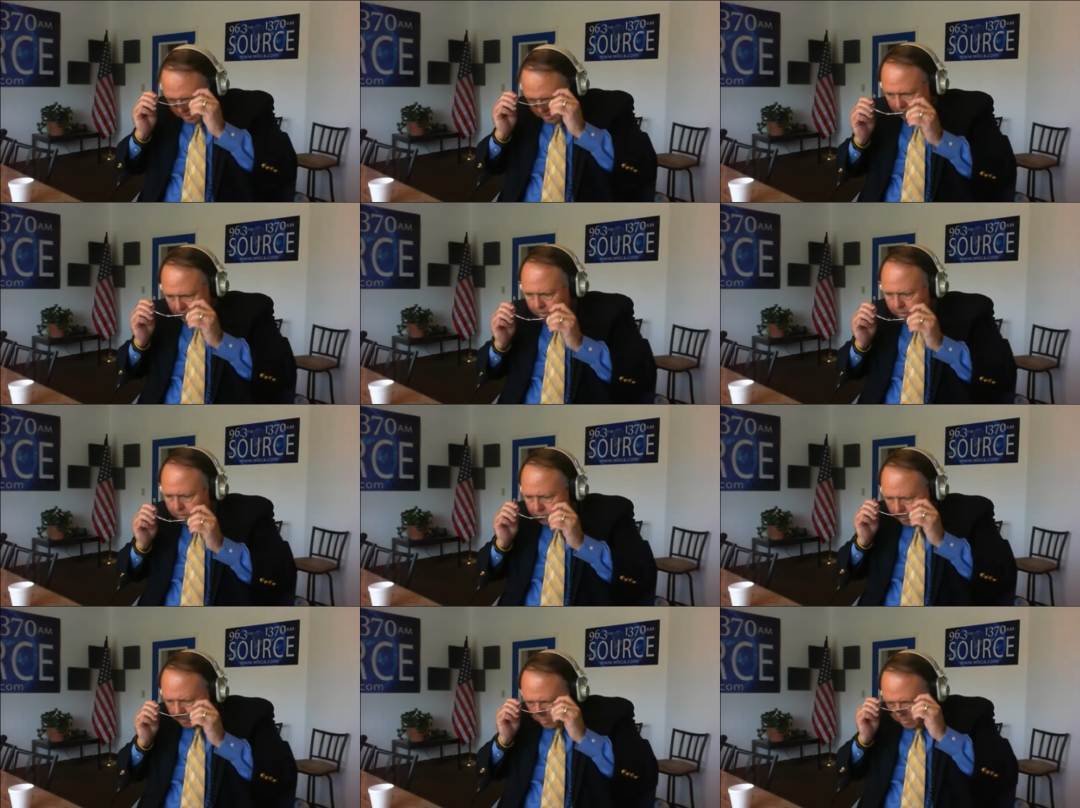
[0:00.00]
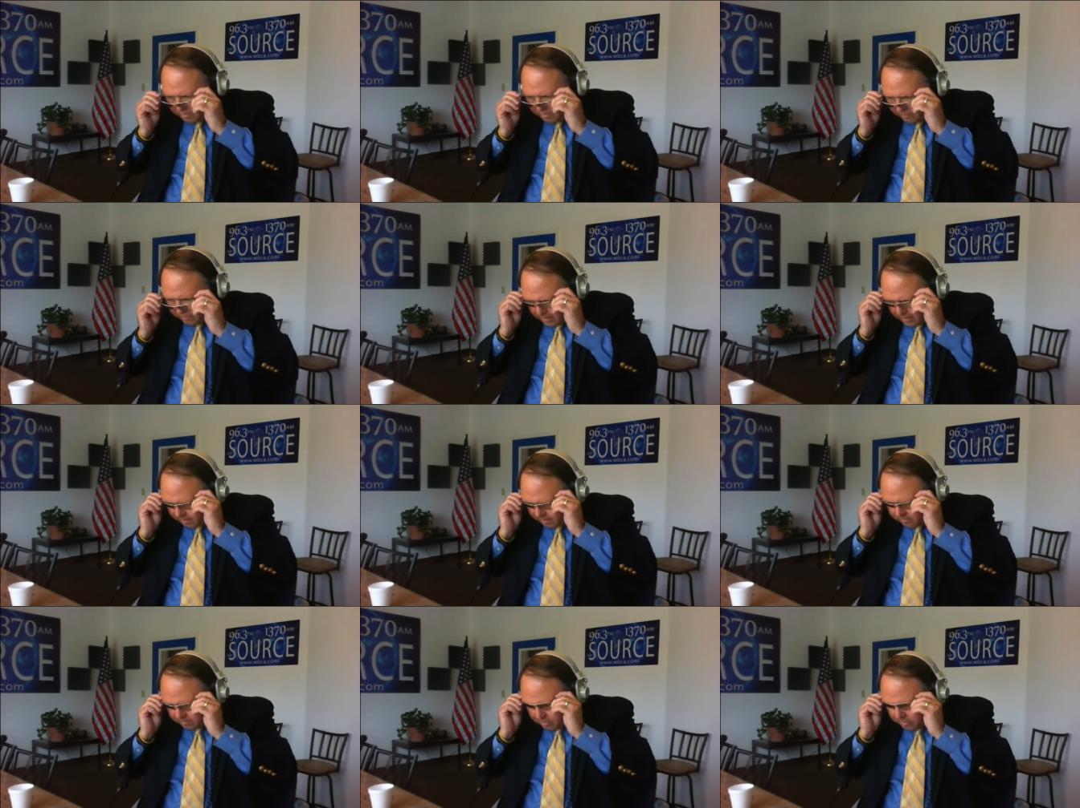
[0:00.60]
is
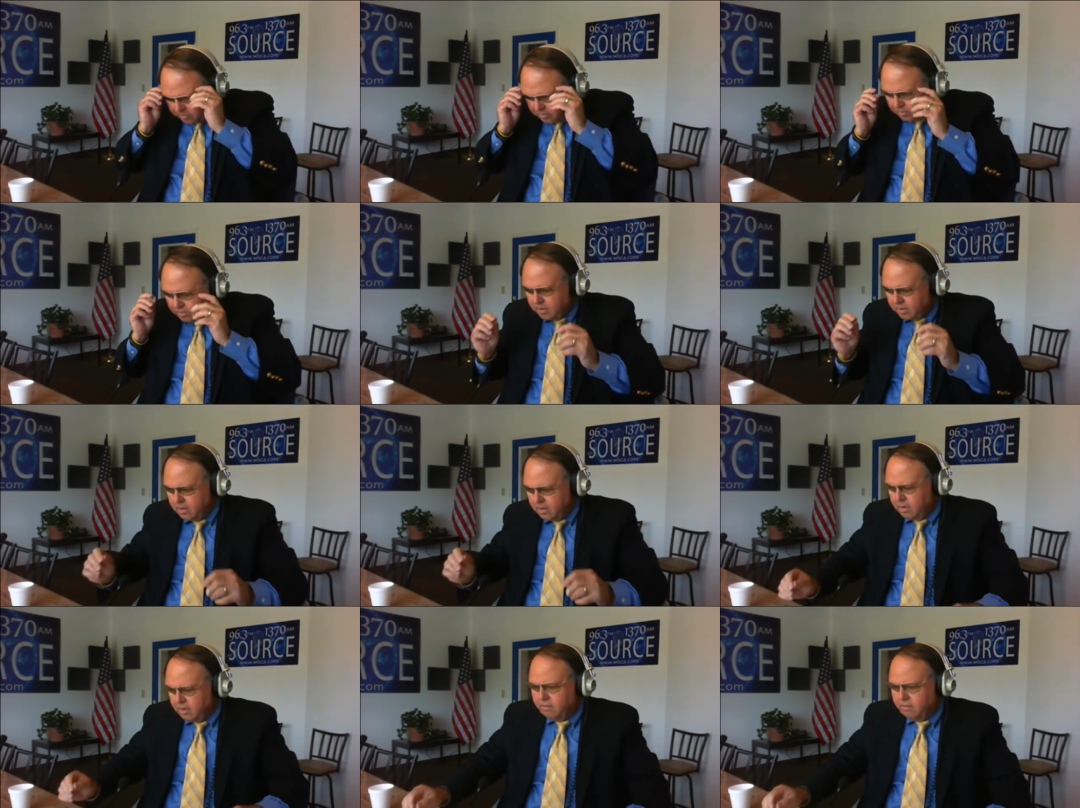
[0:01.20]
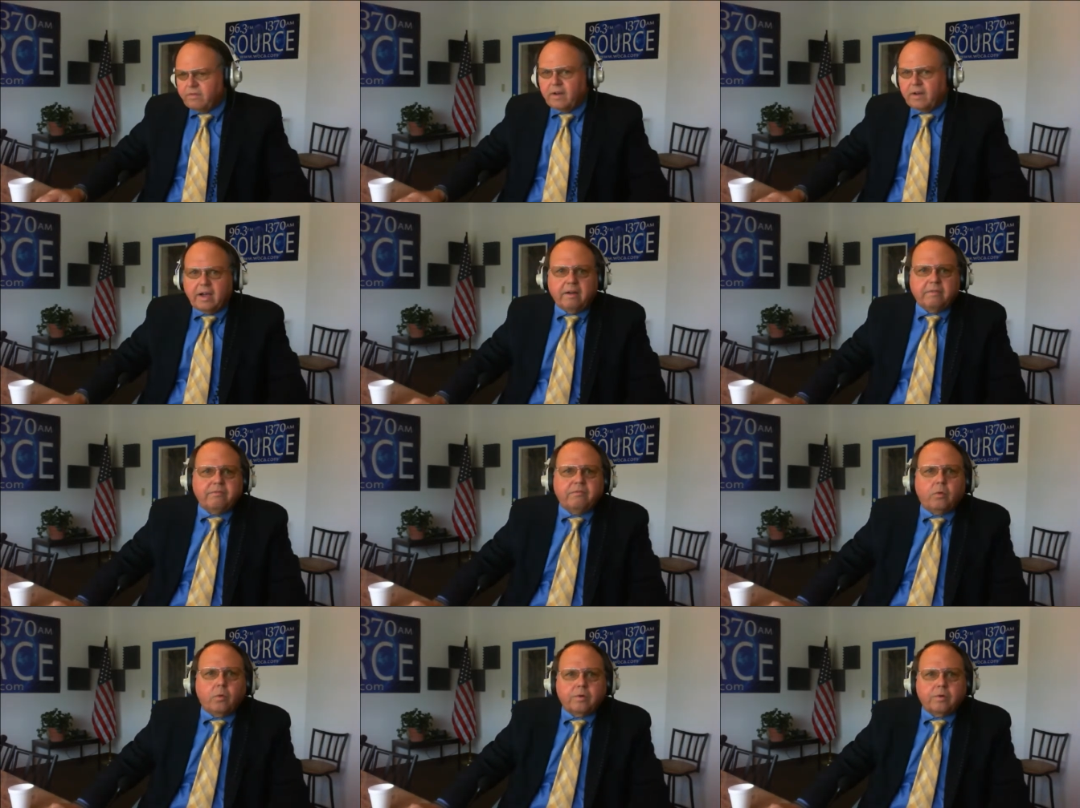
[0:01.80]
352-
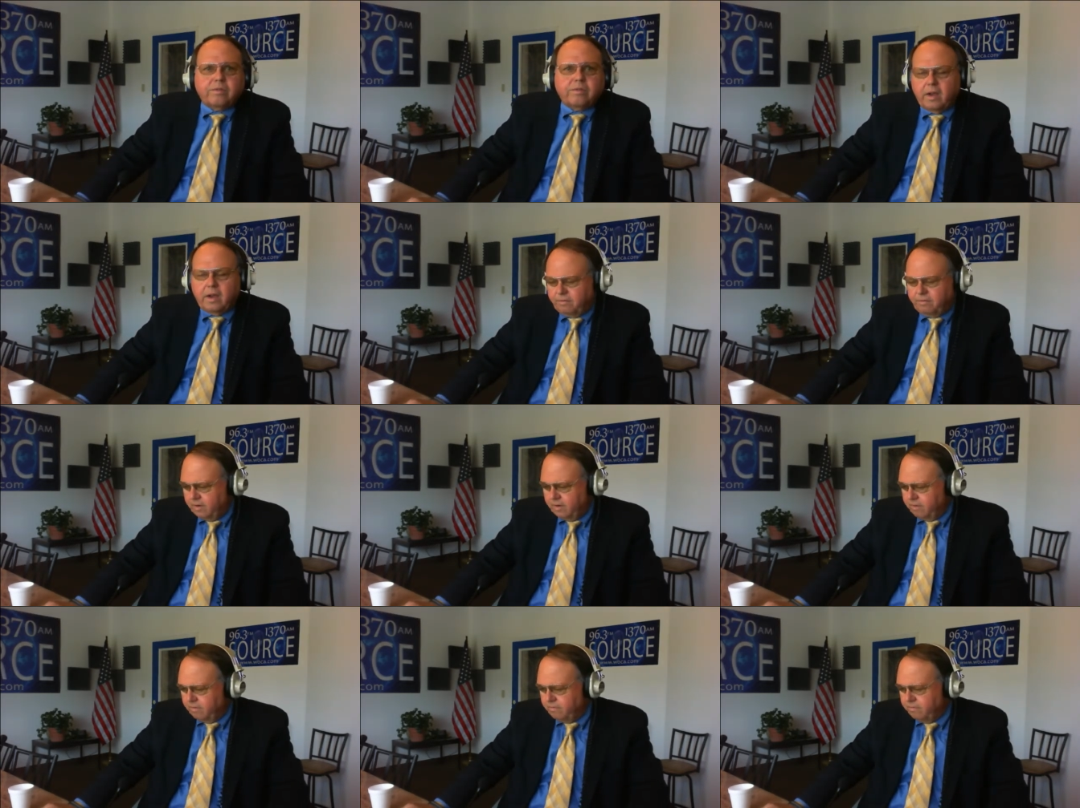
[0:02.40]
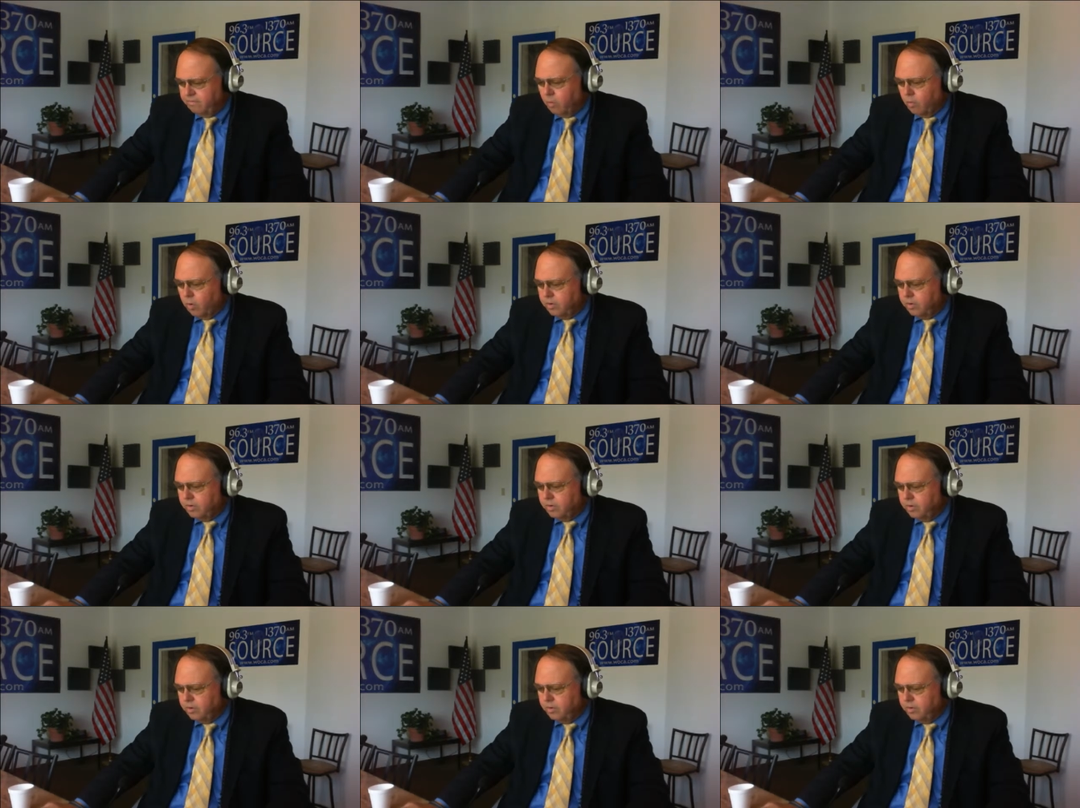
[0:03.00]
547
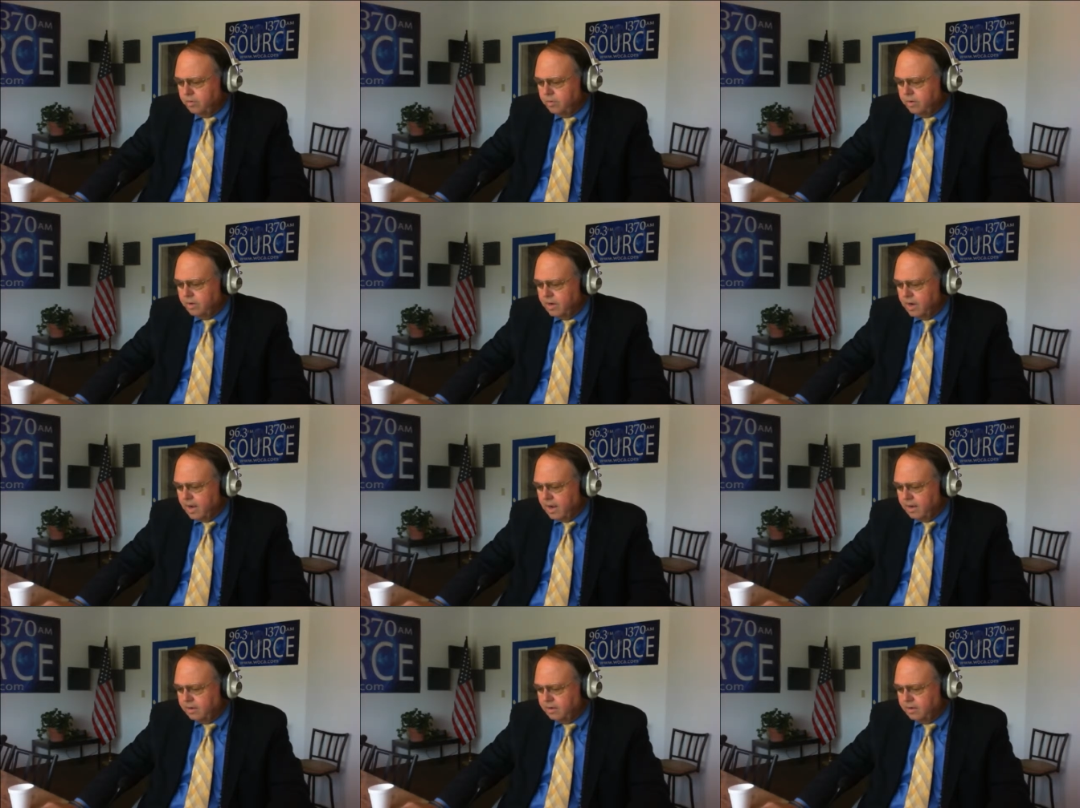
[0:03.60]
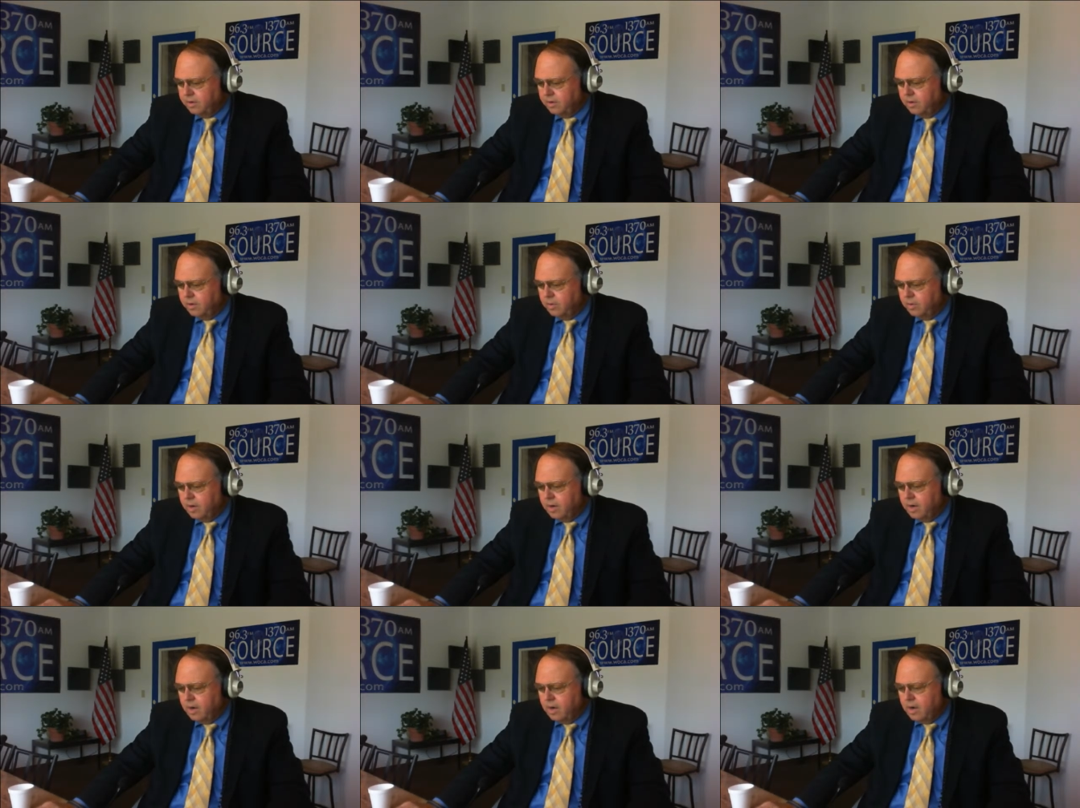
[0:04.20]

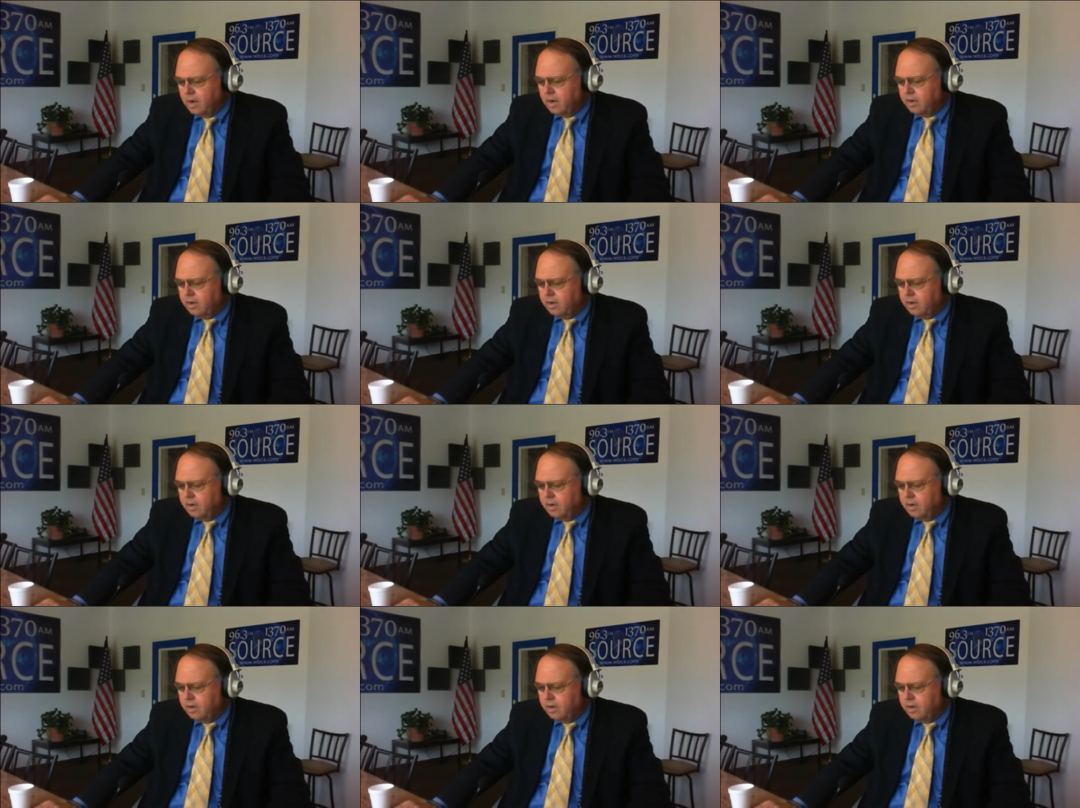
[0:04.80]
4292,